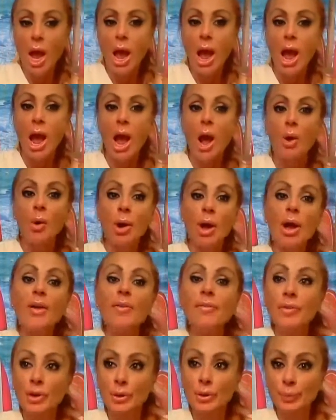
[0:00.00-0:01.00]

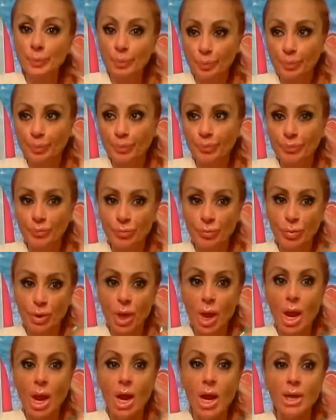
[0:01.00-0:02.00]
However,
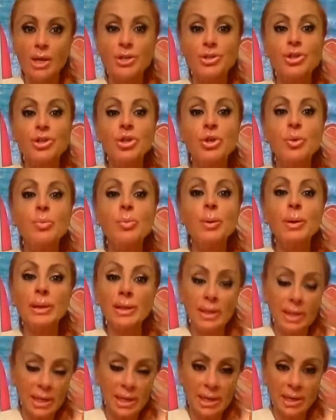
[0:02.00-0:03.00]
I do
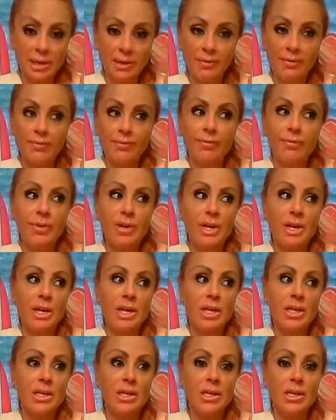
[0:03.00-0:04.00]
believe
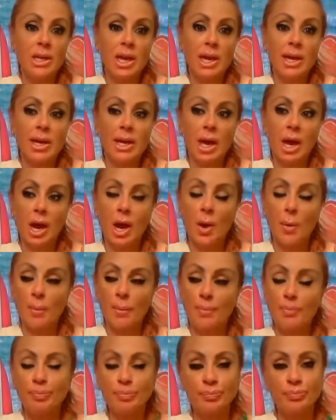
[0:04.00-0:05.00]
in like
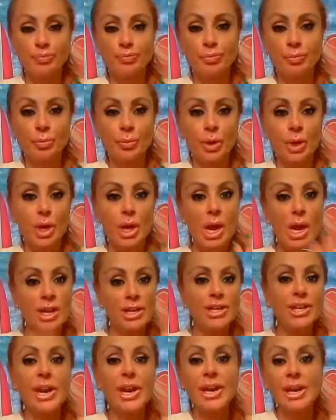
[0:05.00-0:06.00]
um,
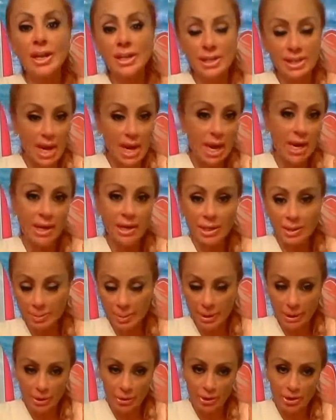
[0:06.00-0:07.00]
yin and yang in a
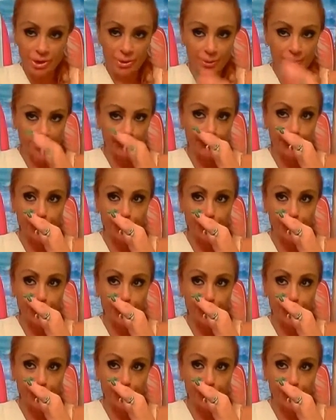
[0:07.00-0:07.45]
marriage.